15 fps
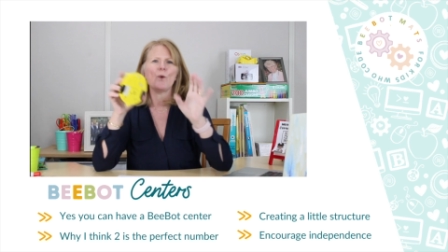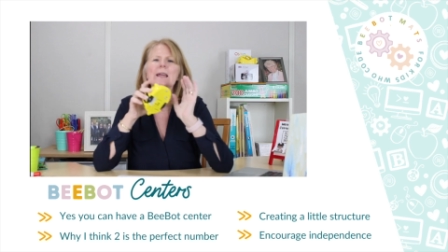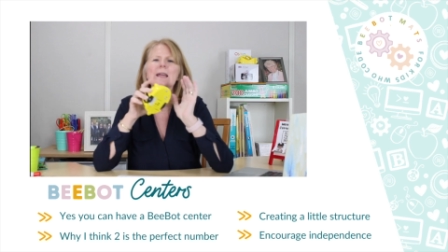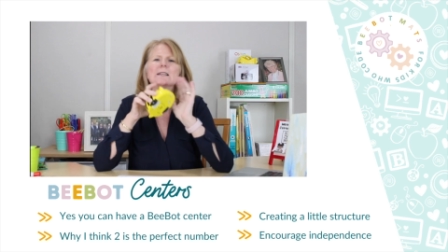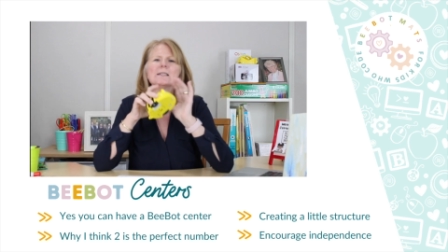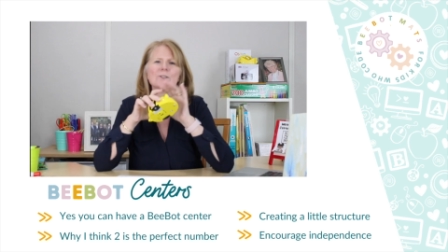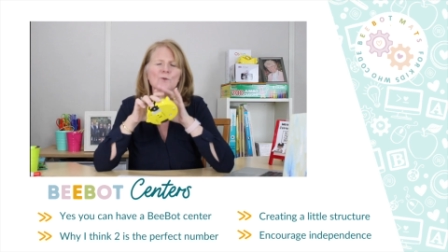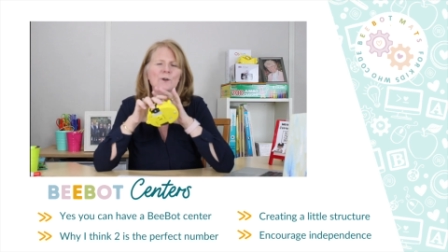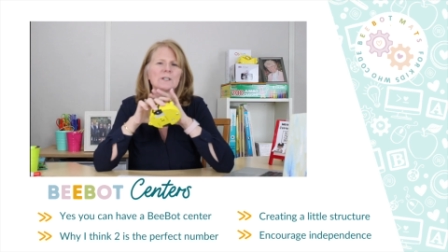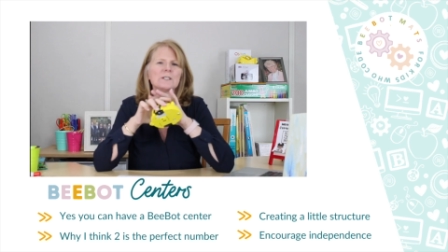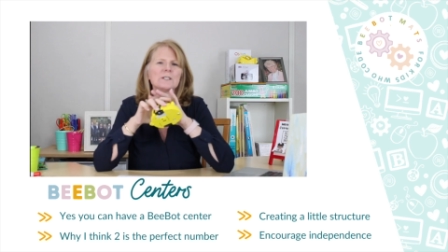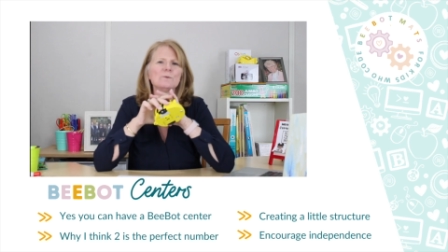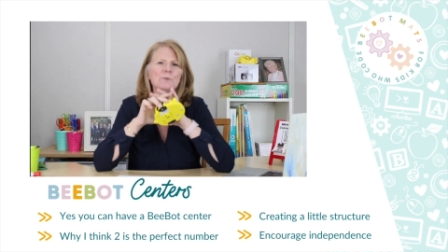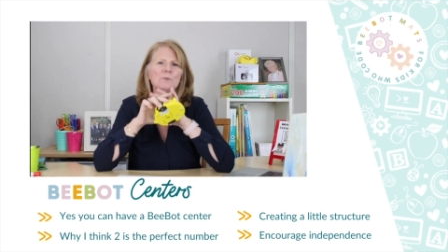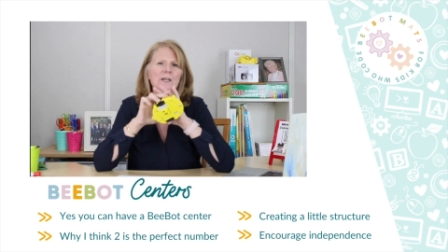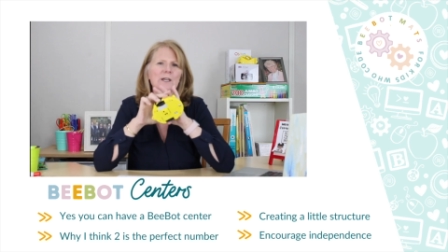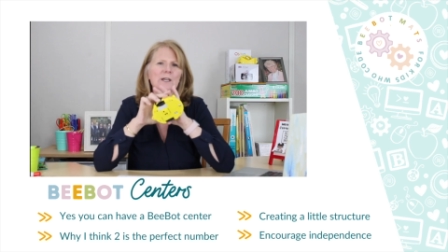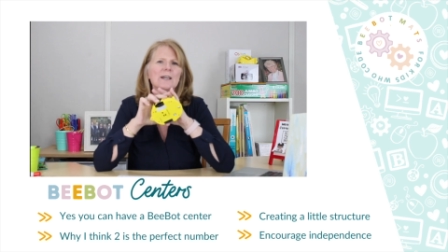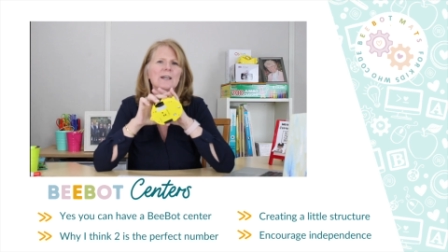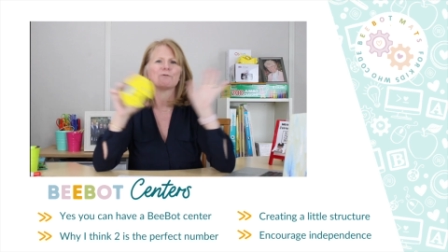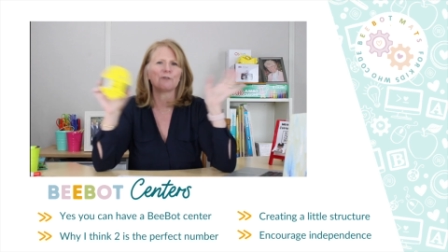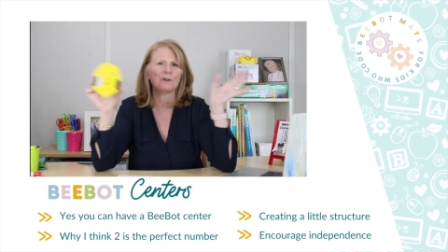it is going to be
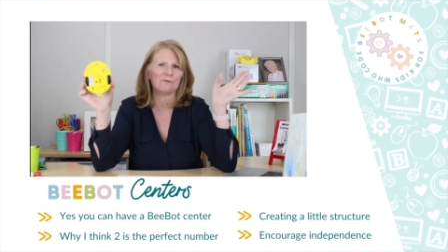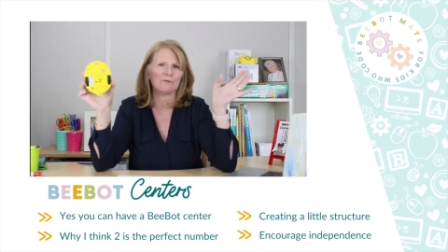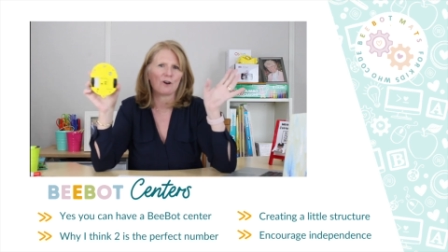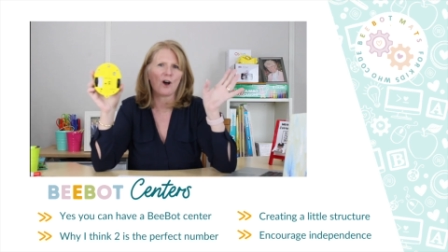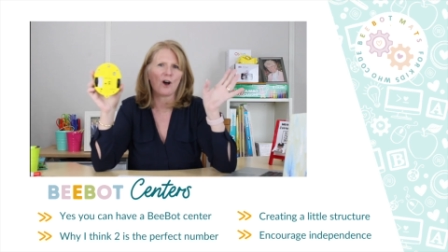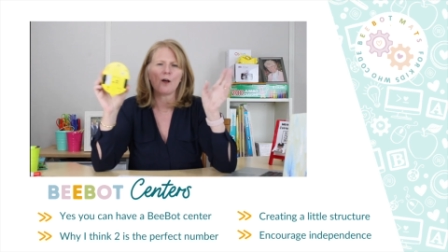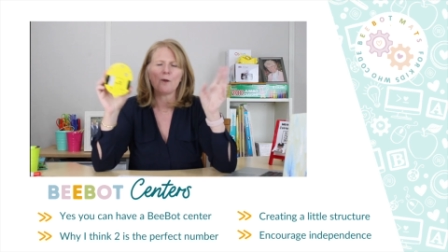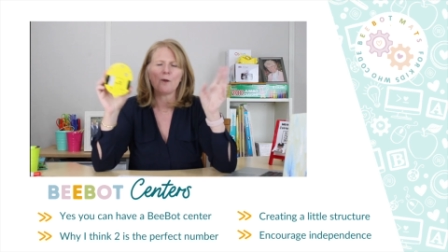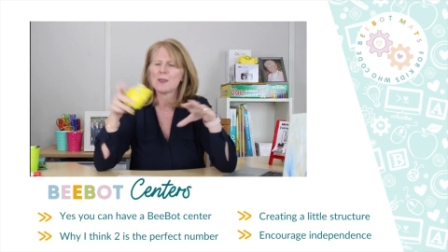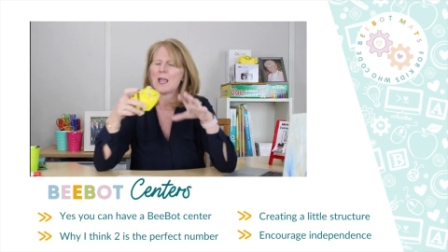a free-for-all.